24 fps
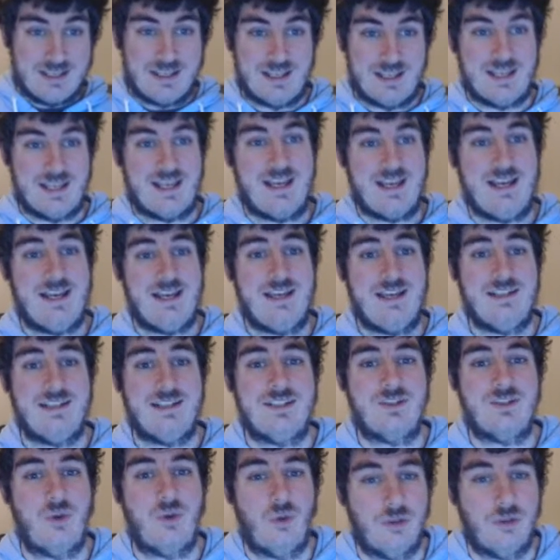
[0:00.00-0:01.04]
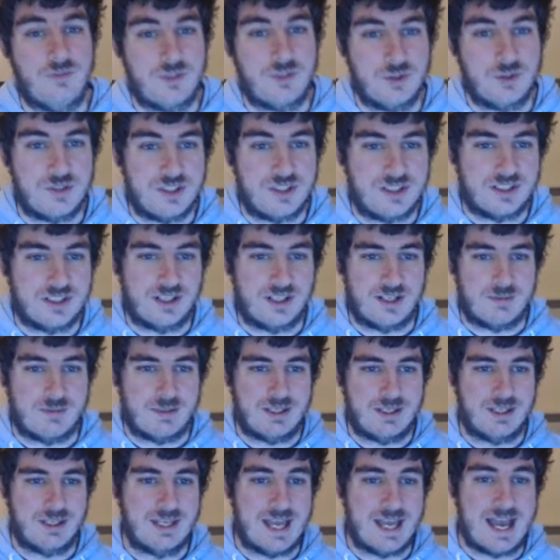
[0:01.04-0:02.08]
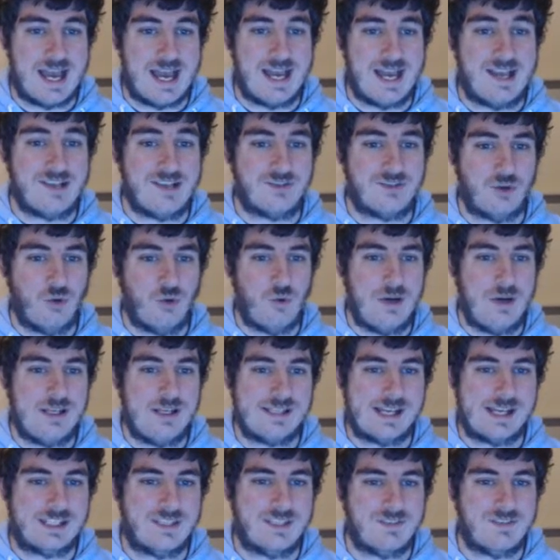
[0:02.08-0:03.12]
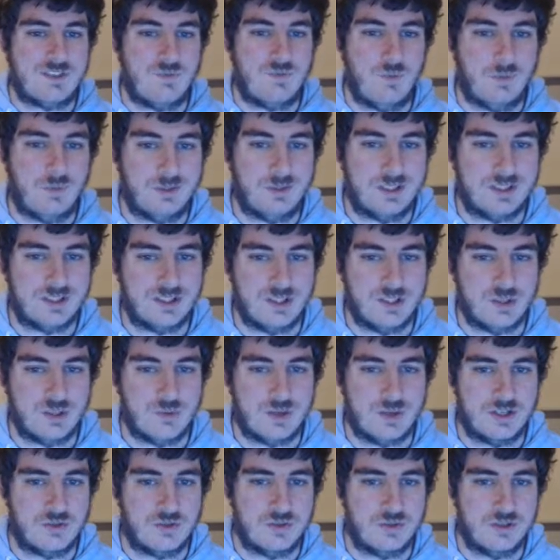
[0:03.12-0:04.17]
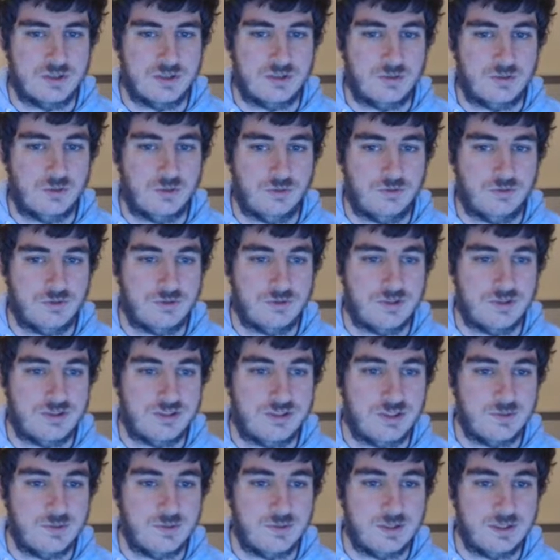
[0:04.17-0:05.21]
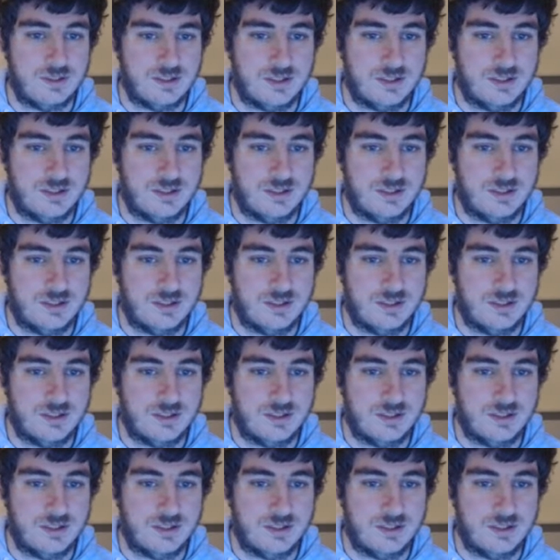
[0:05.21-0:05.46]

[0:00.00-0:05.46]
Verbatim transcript: And it's Call of Duty time. As always, Activision will release a new entry in the Call of Duty series